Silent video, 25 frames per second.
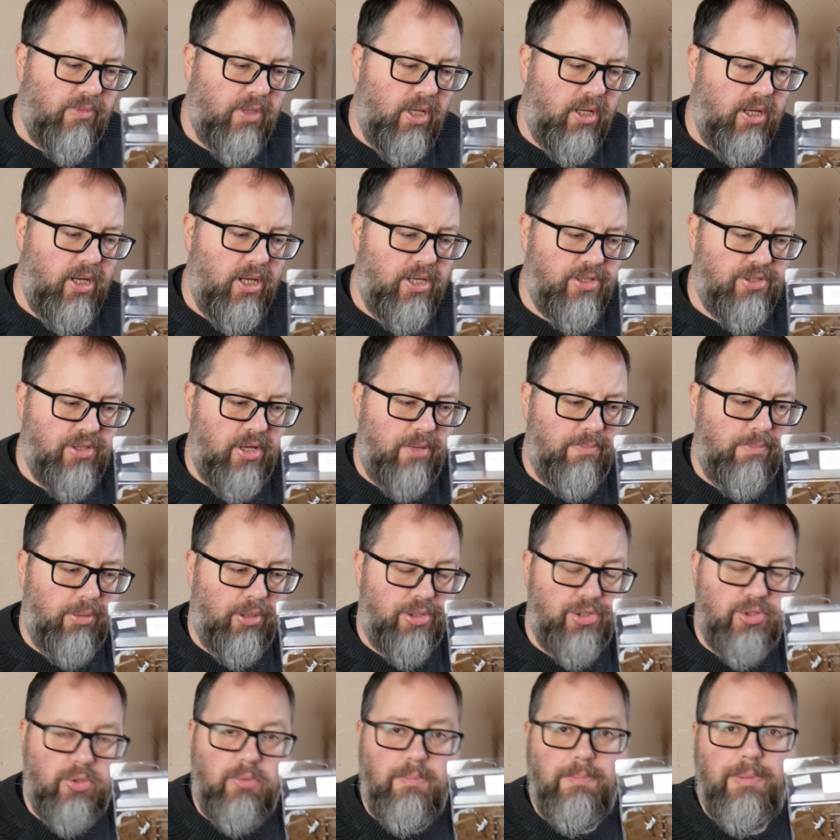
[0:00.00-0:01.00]
It's a
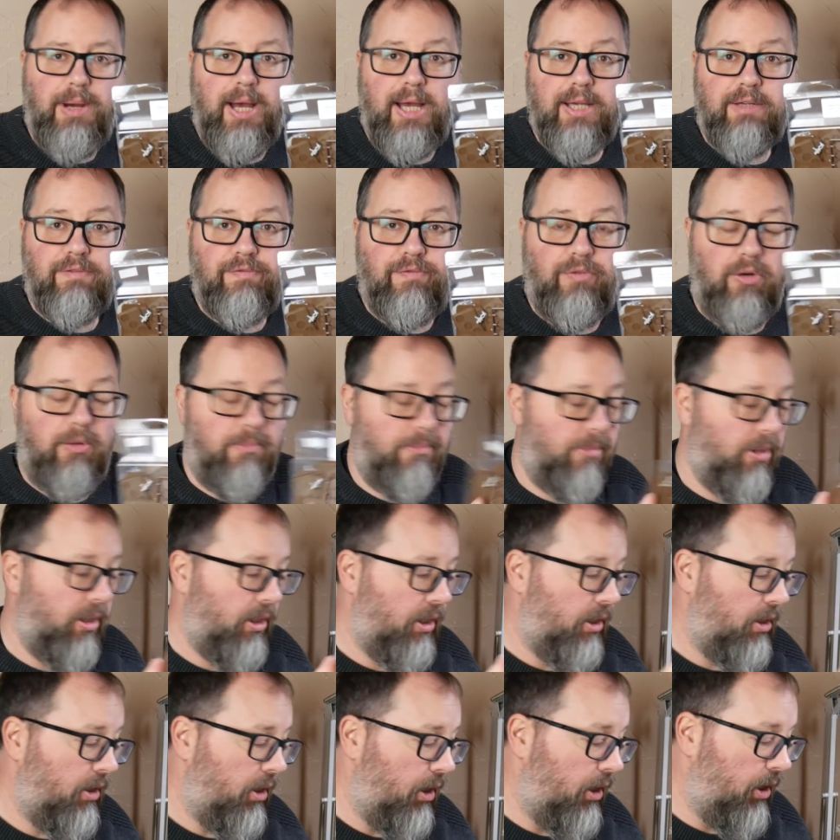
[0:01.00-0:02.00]
platoon pack from
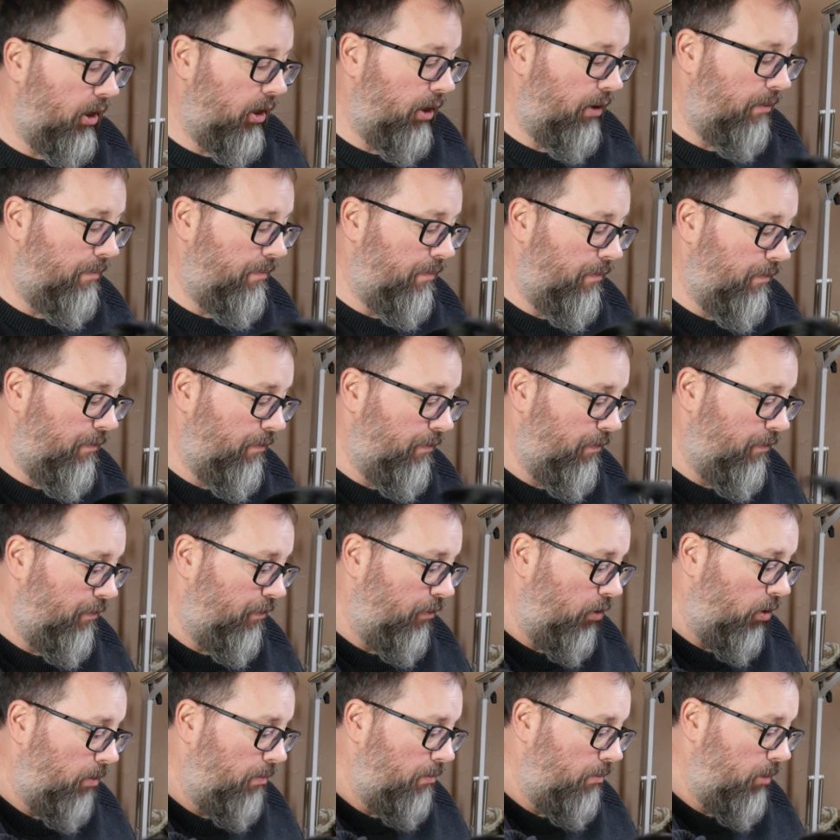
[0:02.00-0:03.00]

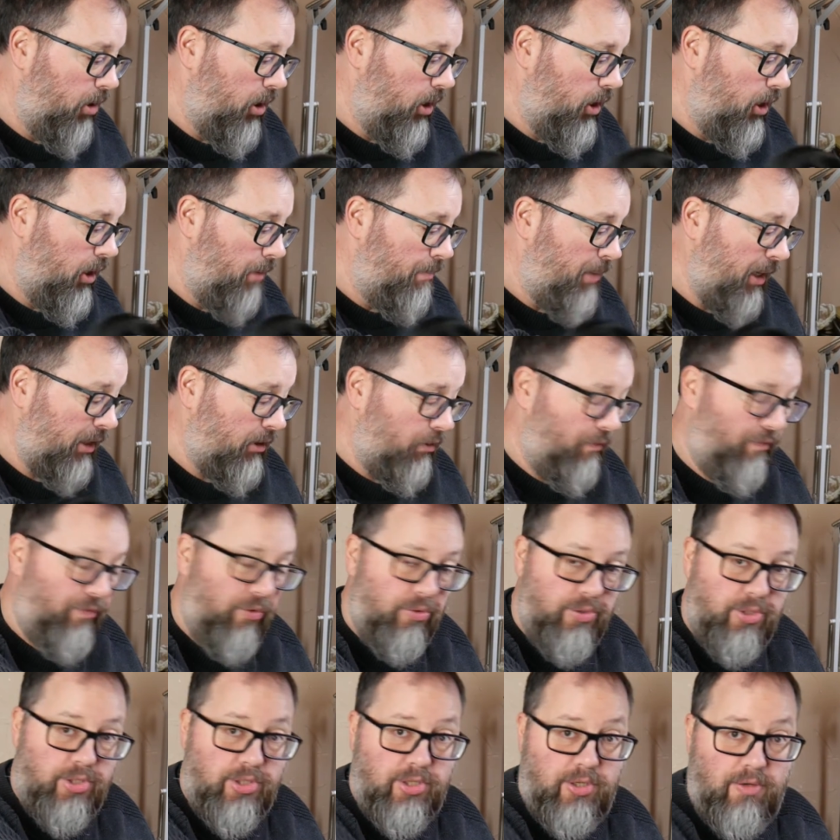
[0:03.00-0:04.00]

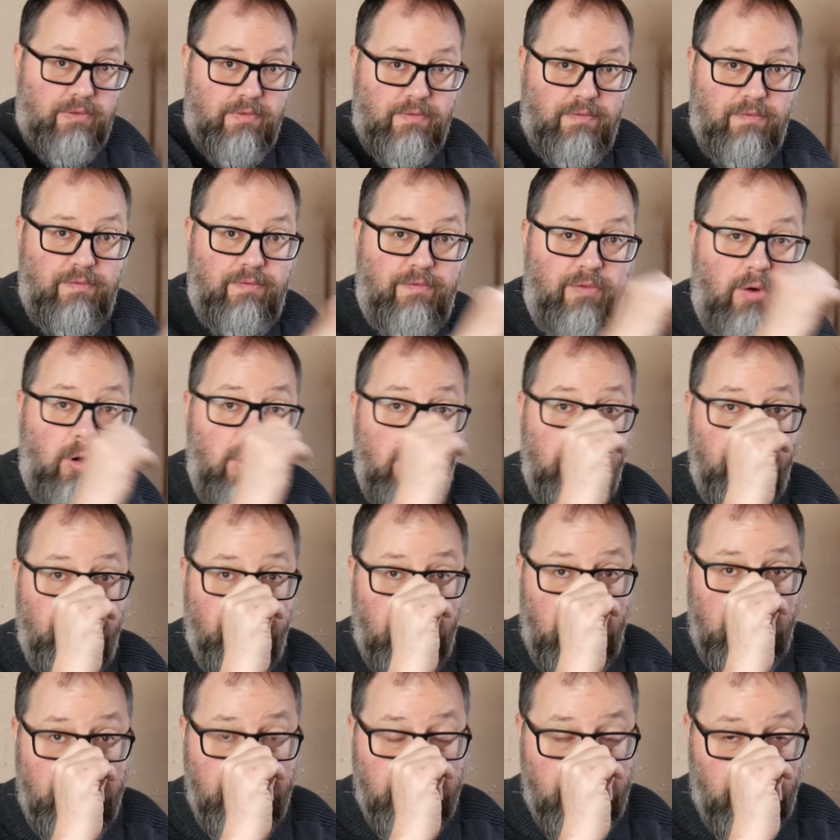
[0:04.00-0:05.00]
Battlefront 4
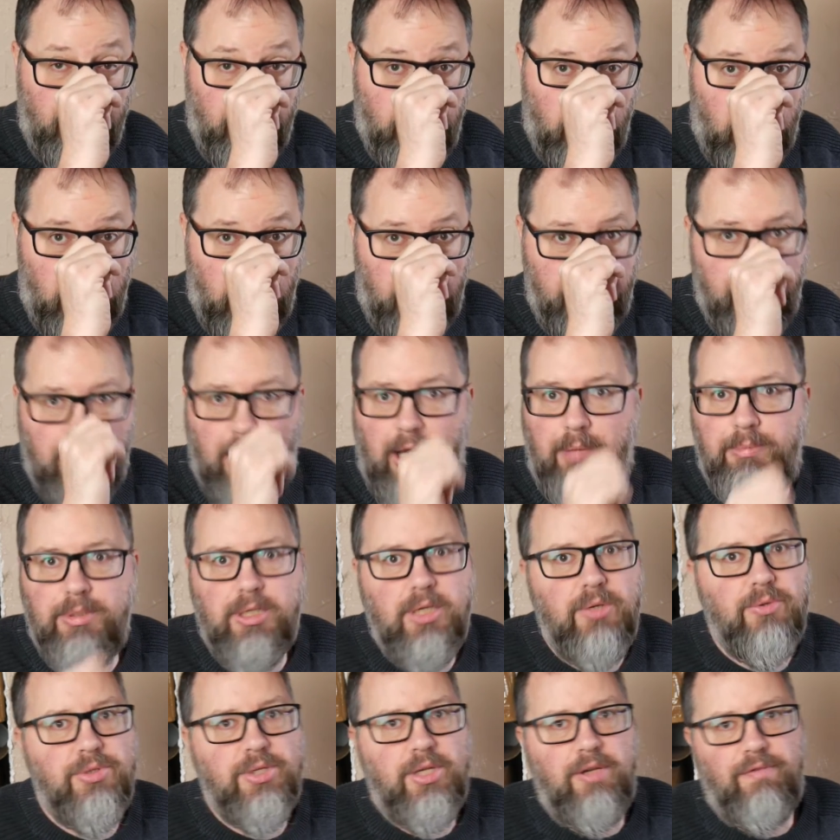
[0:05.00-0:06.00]
Flames of War, but I'll be
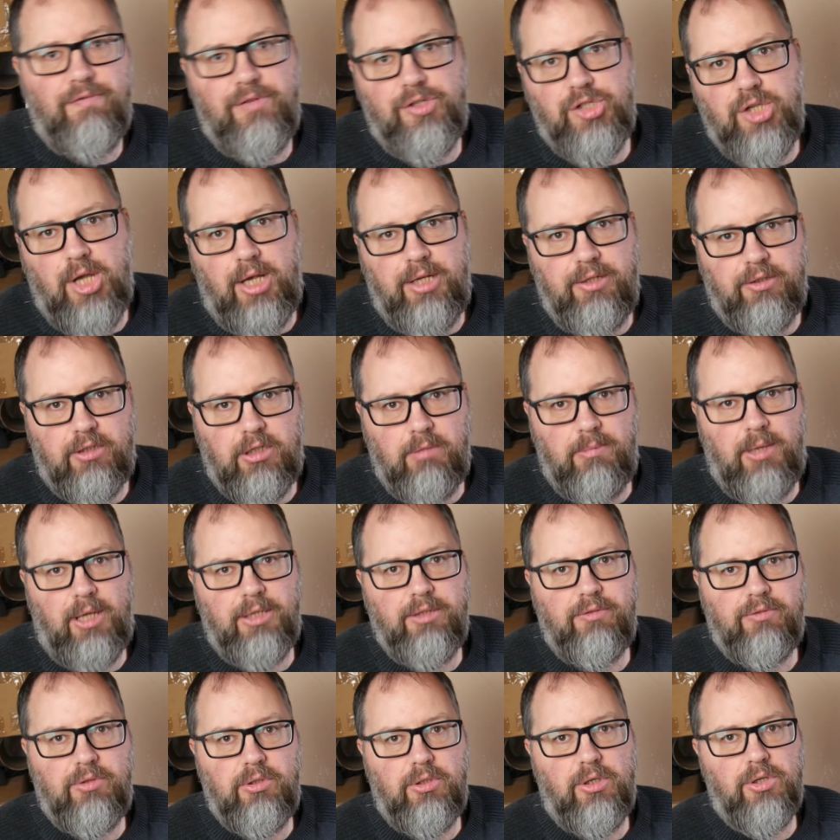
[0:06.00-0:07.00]
using it for Chain of
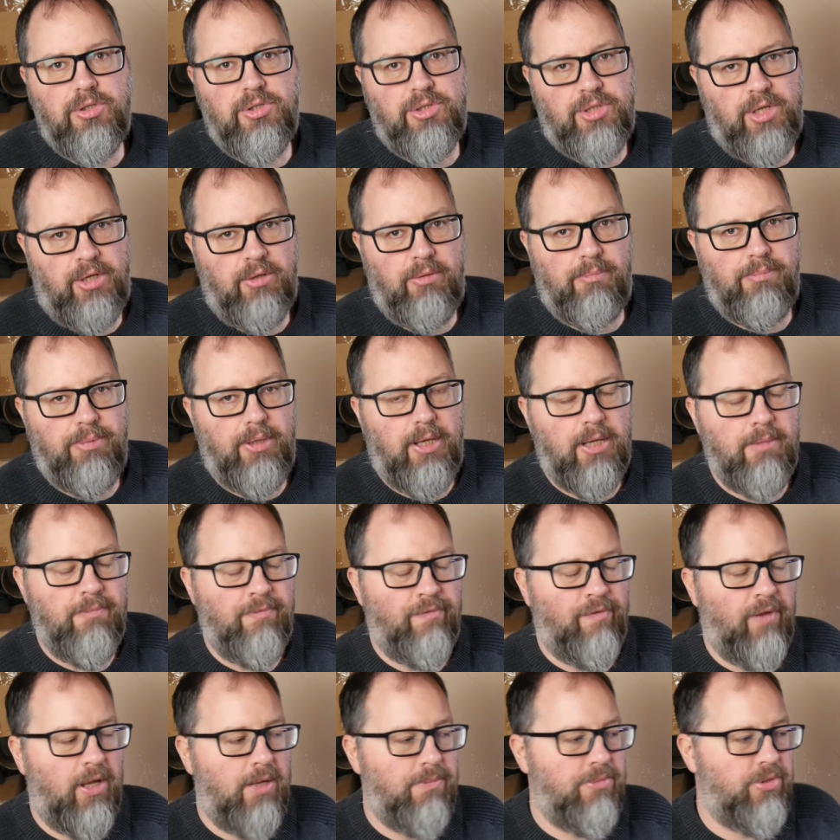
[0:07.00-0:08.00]
Command, of course, because I don't play
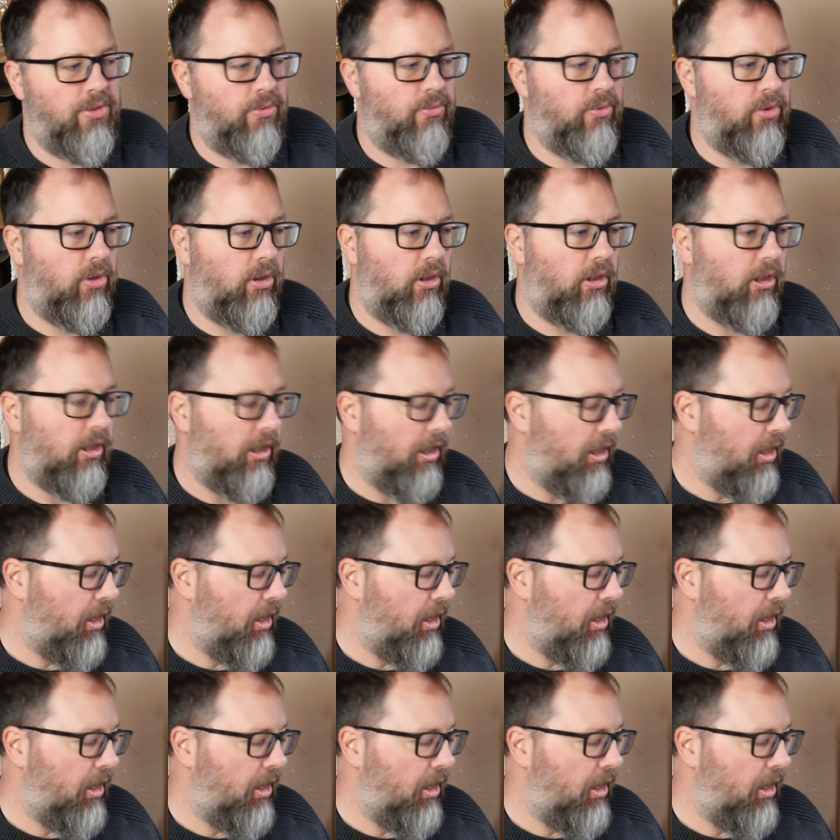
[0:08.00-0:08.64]
Flames of War.